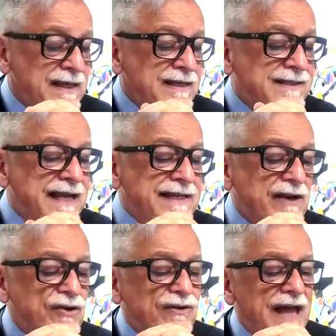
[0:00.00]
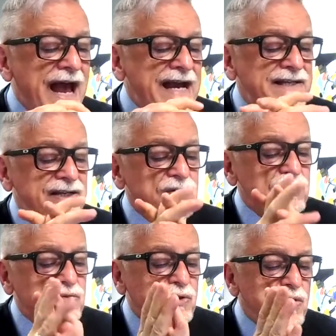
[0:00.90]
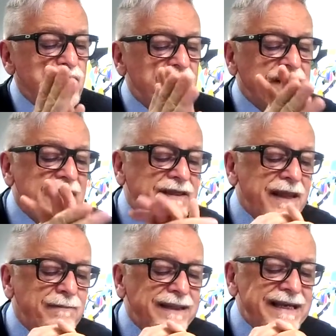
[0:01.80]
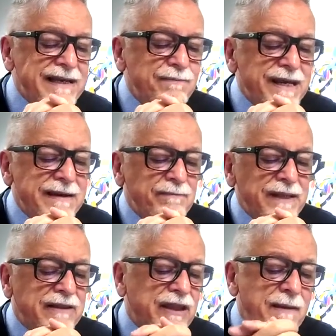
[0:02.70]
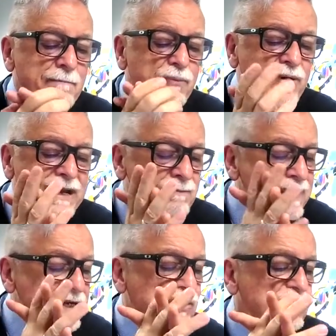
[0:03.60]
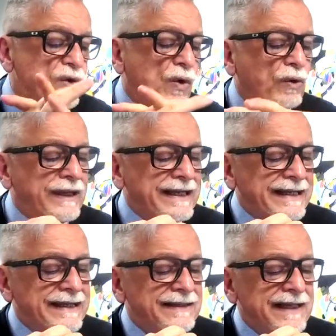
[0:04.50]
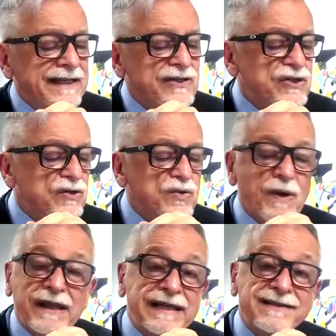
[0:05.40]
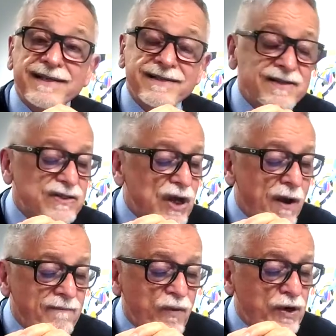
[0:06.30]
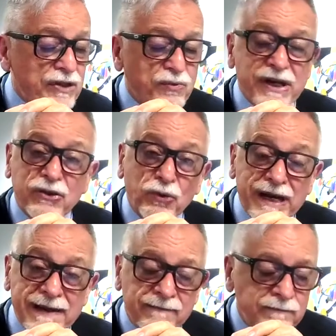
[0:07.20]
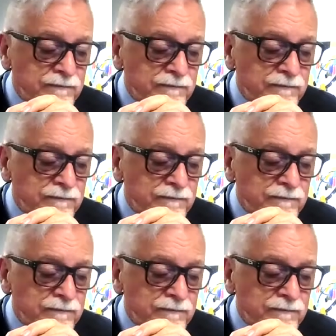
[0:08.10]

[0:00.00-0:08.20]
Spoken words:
Send out your light and your truth and let them lead me. Let them bring me to your holy hill and into your dwelling. It says in Psalm 43:3.